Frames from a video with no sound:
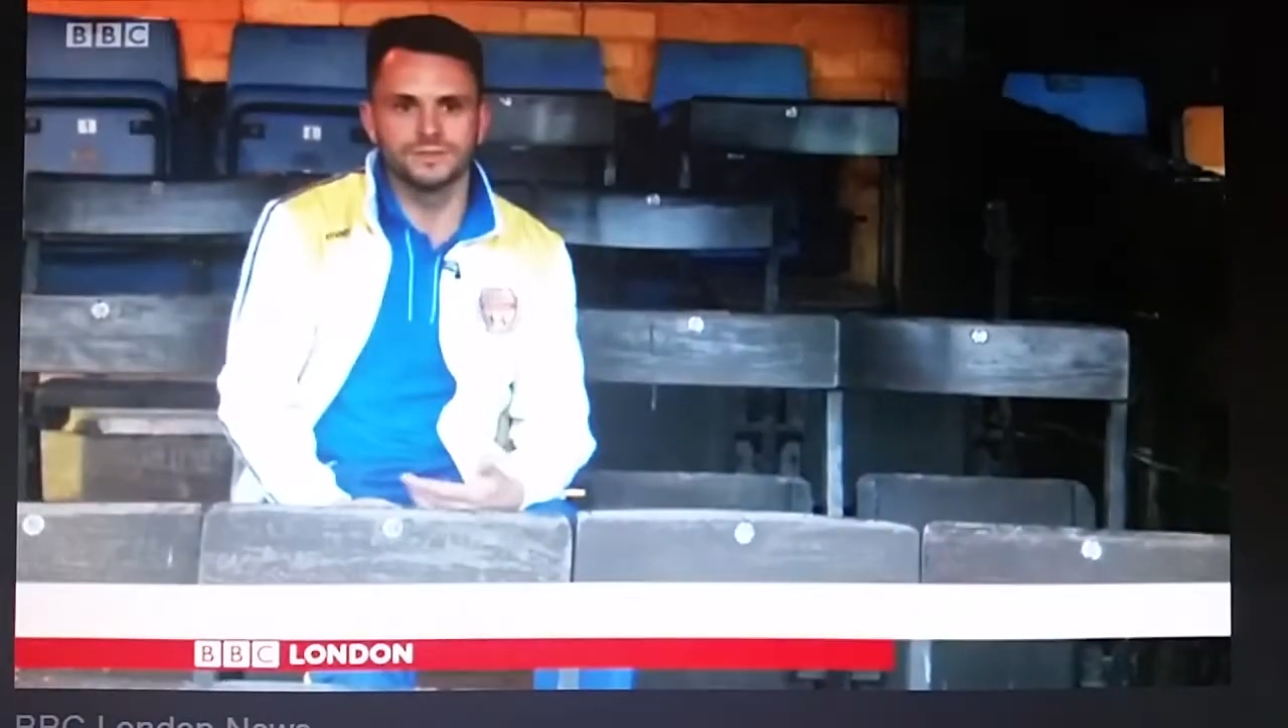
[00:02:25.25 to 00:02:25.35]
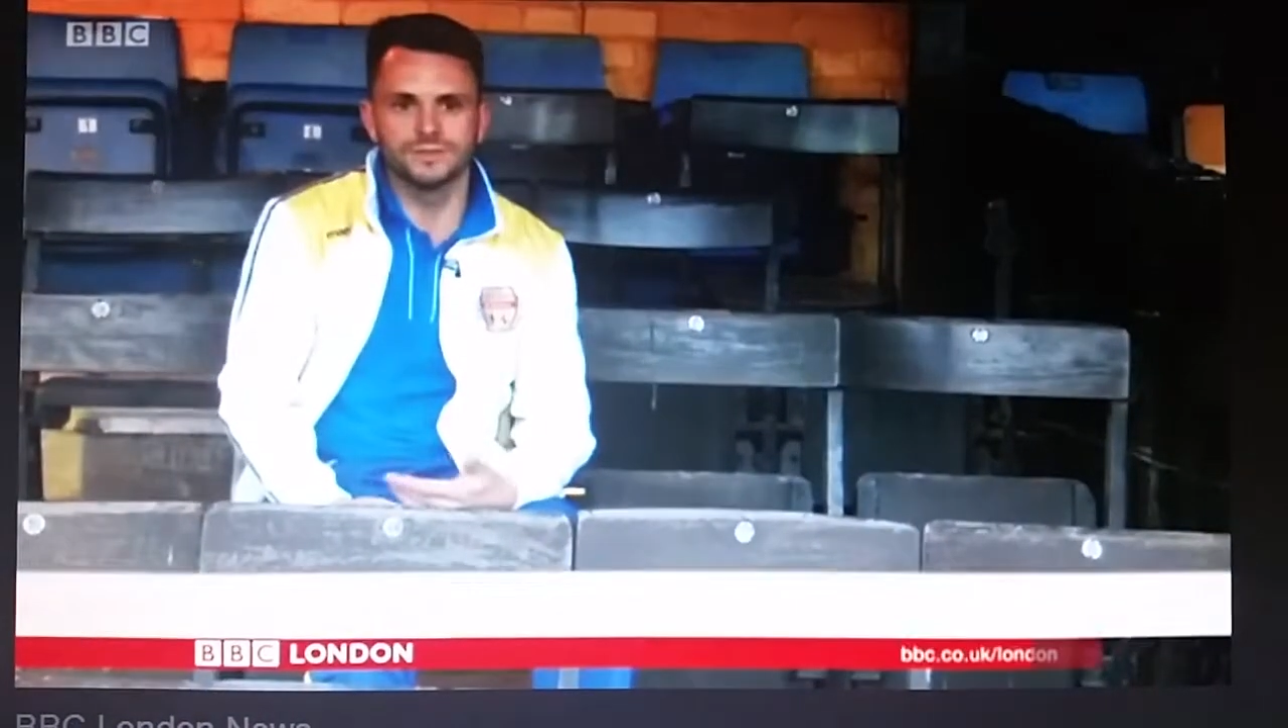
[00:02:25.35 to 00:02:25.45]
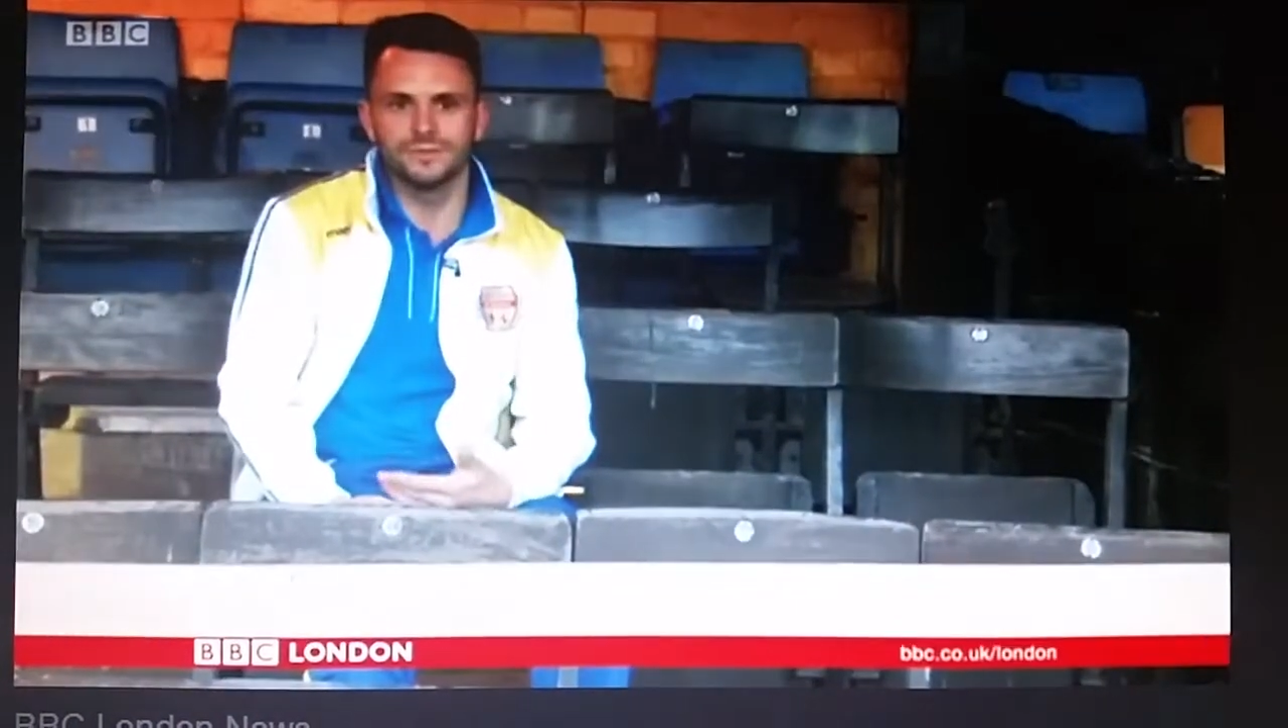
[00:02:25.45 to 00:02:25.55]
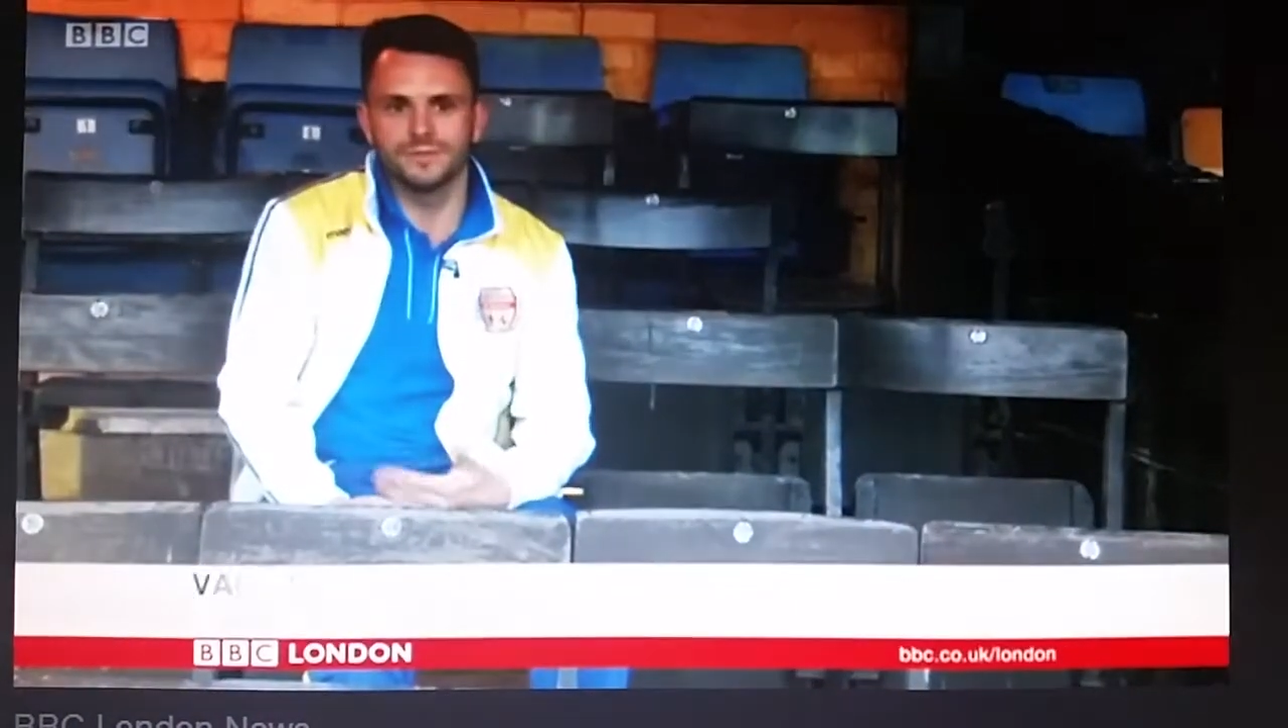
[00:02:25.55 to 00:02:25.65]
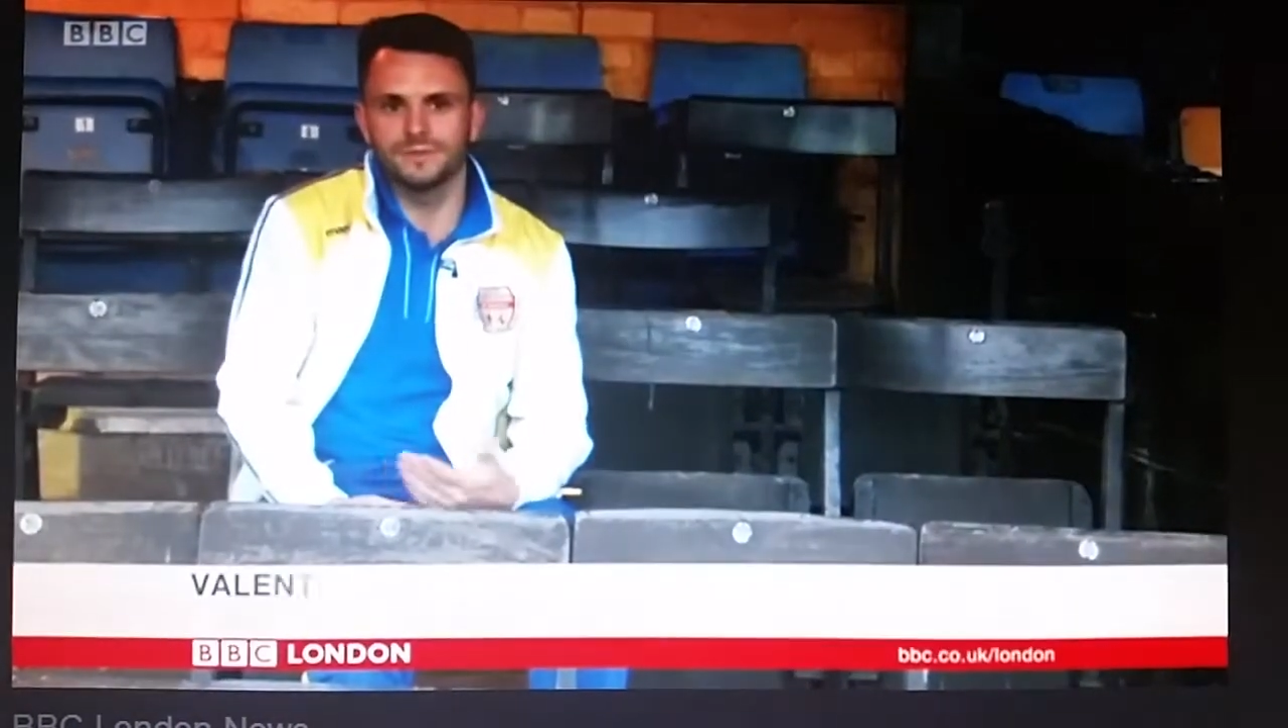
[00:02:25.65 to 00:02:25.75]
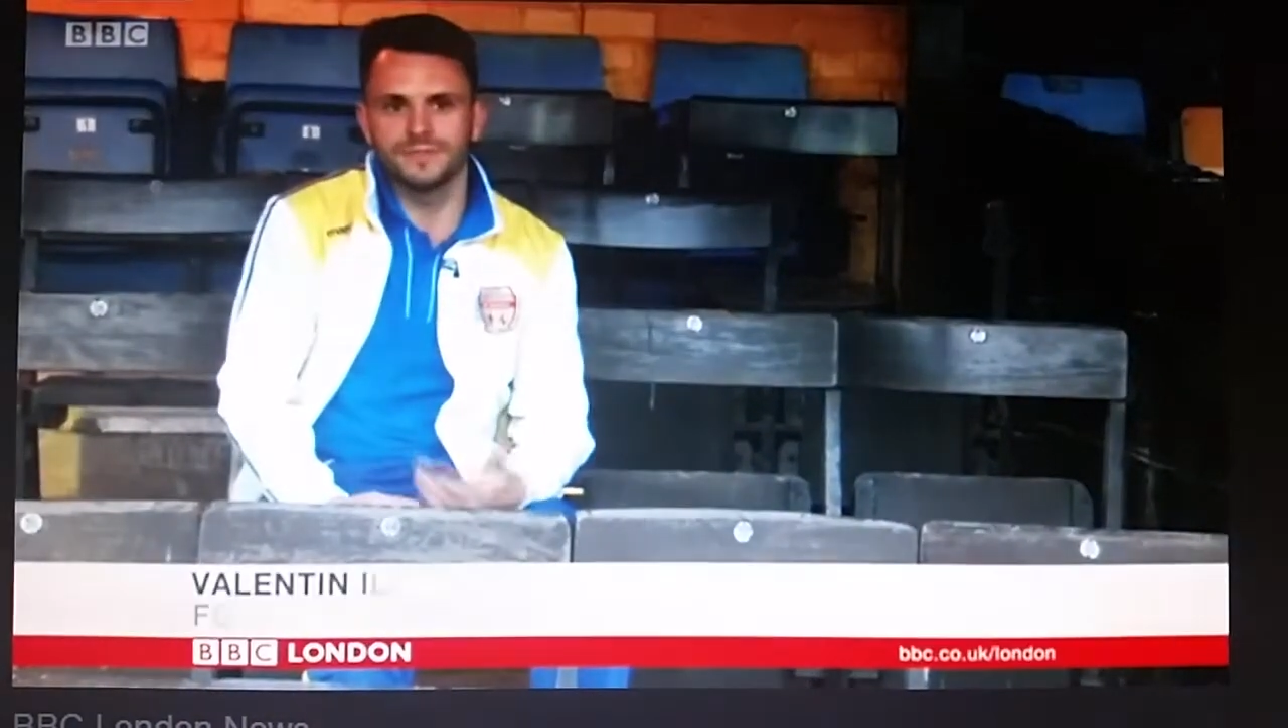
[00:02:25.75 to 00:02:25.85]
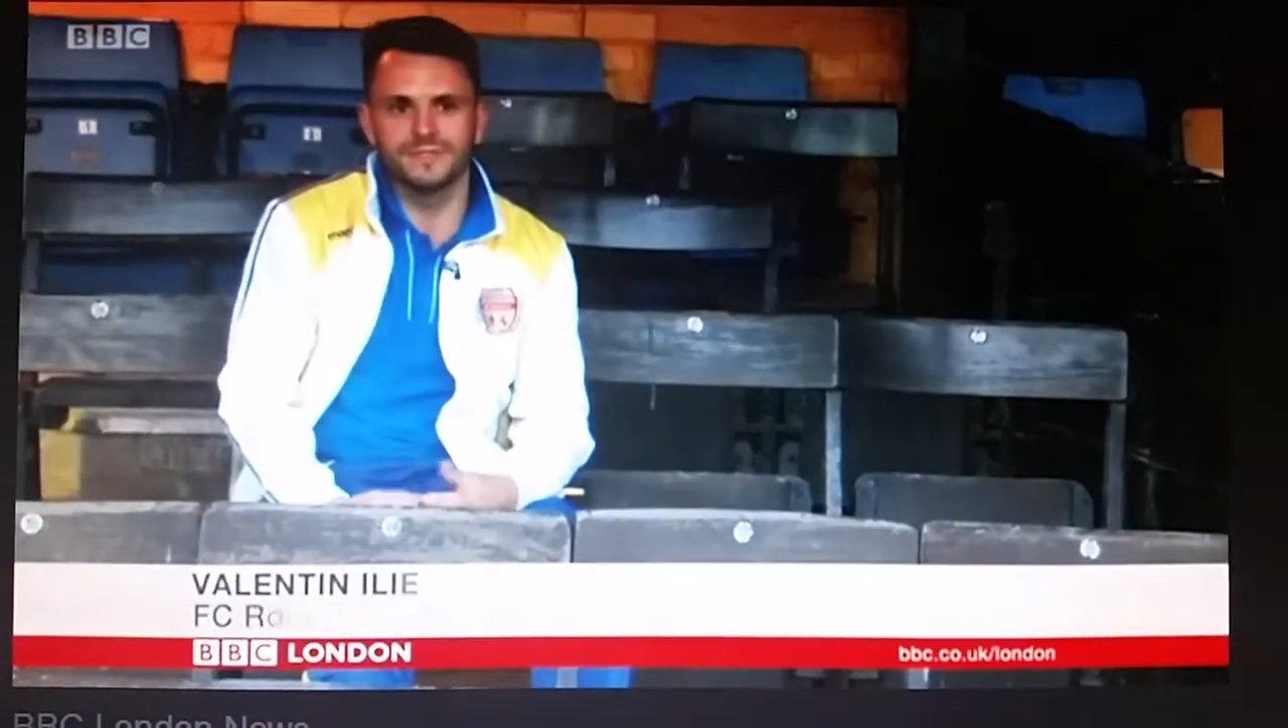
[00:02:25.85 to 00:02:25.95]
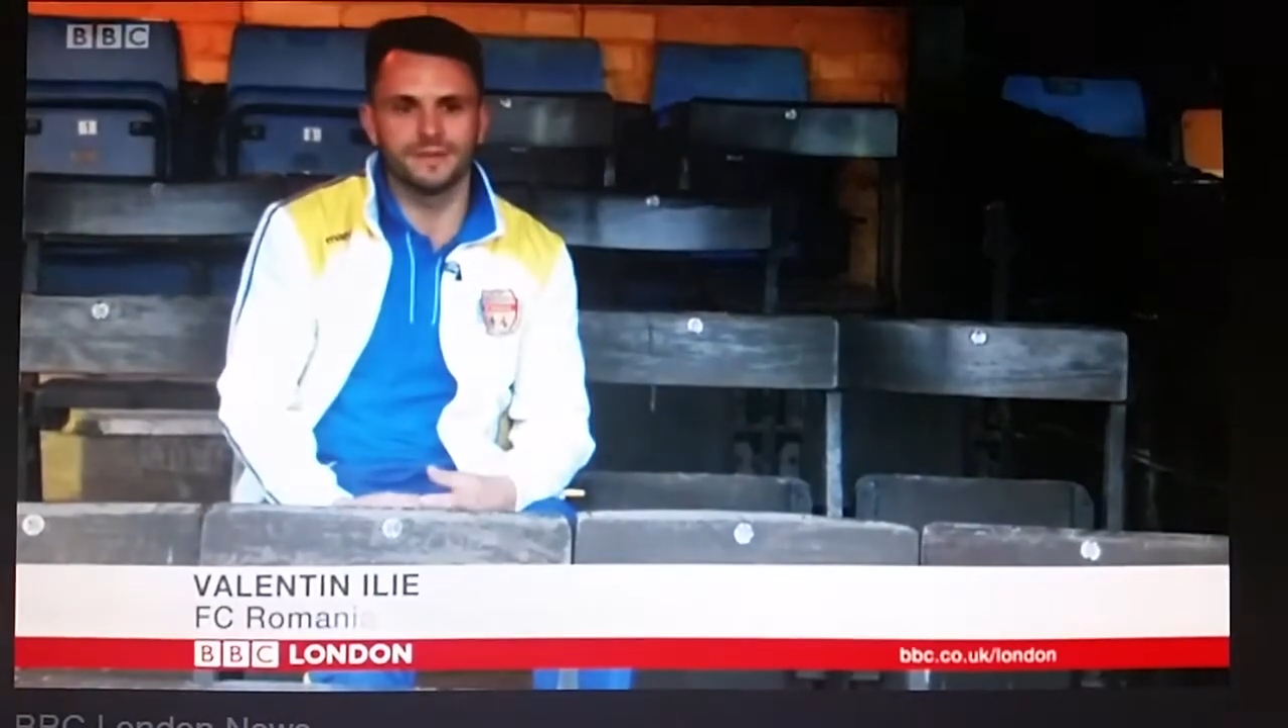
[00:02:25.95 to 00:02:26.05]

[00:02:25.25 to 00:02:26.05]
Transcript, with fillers: shouldn't we beat